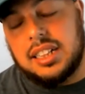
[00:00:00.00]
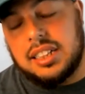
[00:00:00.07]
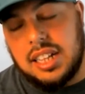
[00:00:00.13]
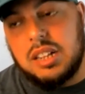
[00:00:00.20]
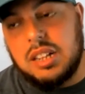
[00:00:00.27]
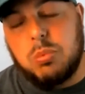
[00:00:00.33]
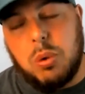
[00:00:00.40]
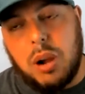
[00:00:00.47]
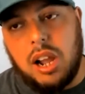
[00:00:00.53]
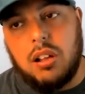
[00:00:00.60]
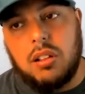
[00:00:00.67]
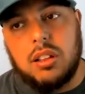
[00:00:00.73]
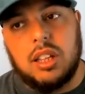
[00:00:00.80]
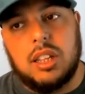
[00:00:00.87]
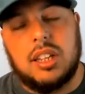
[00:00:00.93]
did
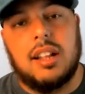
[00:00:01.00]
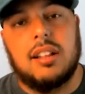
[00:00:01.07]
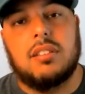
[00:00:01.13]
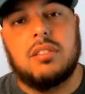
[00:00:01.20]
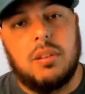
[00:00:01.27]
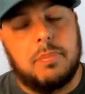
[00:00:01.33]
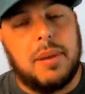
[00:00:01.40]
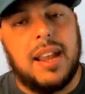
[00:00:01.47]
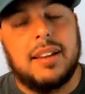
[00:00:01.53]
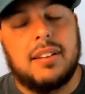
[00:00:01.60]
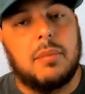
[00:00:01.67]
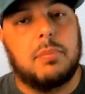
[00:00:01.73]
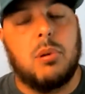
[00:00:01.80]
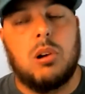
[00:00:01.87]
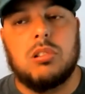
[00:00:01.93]
well against a banged
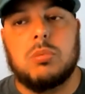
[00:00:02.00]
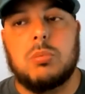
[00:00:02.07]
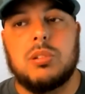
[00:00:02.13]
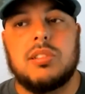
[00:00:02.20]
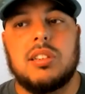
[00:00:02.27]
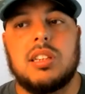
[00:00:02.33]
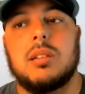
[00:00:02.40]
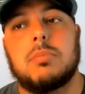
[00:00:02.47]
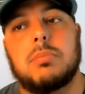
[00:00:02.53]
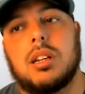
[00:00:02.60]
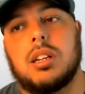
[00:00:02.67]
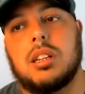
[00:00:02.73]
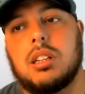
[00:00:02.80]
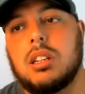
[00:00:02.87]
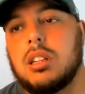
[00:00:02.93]
up Baltimore team,
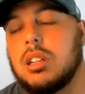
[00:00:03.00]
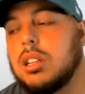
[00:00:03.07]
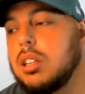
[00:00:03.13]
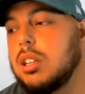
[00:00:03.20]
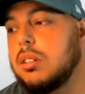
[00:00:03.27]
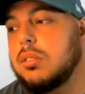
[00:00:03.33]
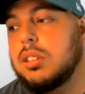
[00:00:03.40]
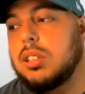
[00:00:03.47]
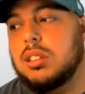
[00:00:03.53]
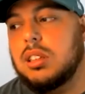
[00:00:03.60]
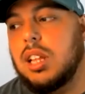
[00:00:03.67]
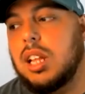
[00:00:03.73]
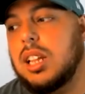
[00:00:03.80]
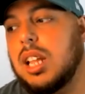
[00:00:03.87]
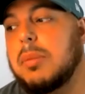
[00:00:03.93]
but
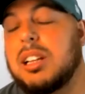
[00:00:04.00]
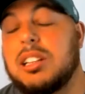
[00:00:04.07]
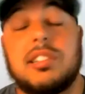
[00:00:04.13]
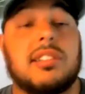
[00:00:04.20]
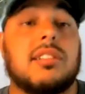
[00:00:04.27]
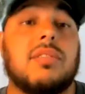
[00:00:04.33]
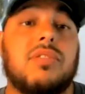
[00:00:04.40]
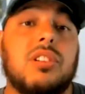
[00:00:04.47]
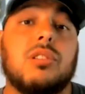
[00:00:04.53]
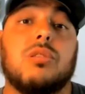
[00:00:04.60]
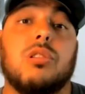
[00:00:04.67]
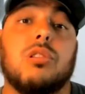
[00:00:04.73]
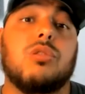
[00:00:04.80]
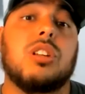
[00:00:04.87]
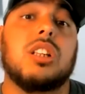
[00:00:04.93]
they made Justin Fields
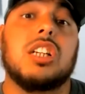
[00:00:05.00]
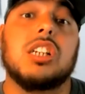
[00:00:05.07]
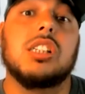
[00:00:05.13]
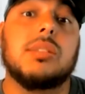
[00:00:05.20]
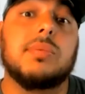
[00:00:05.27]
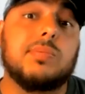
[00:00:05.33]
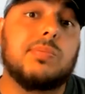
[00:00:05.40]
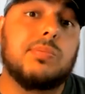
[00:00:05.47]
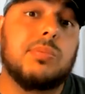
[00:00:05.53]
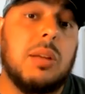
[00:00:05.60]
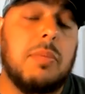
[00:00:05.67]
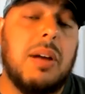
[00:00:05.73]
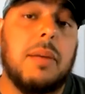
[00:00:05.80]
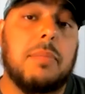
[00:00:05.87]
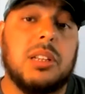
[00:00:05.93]
look really good, in
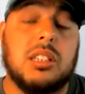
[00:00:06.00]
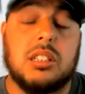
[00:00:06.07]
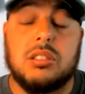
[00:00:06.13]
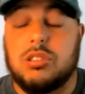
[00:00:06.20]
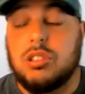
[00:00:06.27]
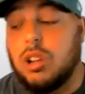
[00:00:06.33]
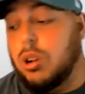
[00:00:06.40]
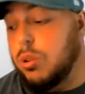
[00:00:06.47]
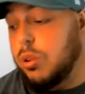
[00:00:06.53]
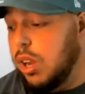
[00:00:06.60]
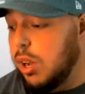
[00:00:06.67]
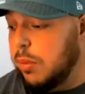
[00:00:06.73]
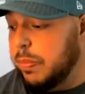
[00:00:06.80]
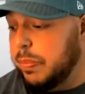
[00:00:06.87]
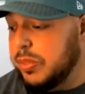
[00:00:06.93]
my opinion. So
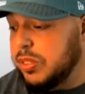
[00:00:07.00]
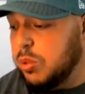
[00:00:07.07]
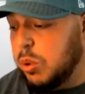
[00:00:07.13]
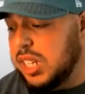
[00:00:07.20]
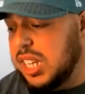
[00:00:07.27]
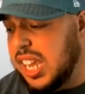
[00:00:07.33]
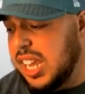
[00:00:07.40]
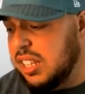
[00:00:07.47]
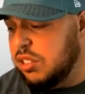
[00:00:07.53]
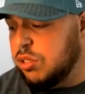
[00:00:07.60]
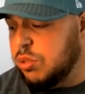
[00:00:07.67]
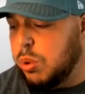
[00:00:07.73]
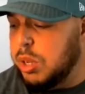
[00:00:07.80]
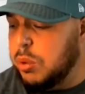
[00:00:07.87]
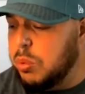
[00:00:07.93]

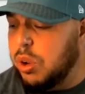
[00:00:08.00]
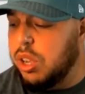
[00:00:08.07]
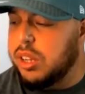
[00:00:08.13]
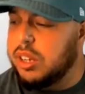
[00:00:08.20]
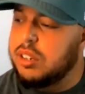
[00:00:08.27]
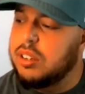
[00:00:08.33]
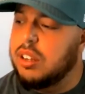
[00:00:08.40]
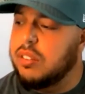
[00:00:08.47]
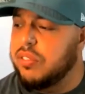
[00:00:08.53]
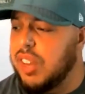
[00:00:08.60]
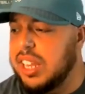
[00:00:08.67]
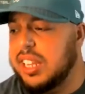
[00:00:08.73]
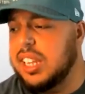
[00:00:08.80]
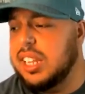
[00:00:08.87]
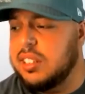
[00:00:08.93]
28-21
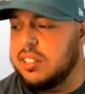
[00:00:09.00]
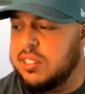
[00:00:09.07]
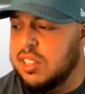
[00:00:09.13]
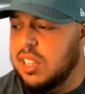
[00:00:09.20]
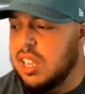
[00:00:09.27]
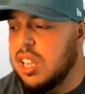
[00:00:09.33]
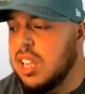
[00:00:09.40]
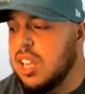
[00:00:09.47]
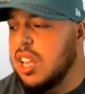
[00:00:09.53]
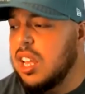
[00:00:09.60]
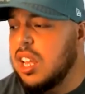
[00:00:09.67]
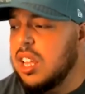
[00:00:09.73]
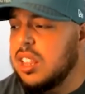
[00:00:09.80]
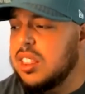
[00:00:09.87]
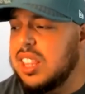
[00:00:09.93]
Vikings.
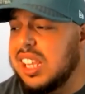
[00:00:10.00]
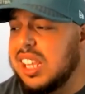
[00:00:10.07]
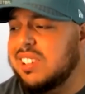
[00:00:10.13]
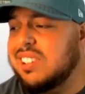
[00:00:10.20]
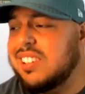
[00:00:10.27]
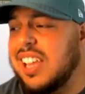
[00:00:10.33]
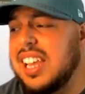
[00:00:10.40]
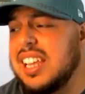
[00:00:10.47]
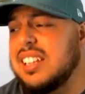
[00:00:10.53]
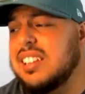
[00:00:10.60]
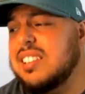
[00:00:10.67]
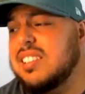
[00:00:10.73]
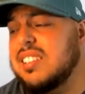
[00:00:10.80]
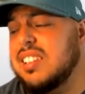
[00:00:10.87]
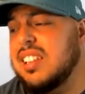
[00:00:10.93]
The
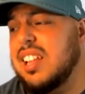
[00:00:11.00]
Saints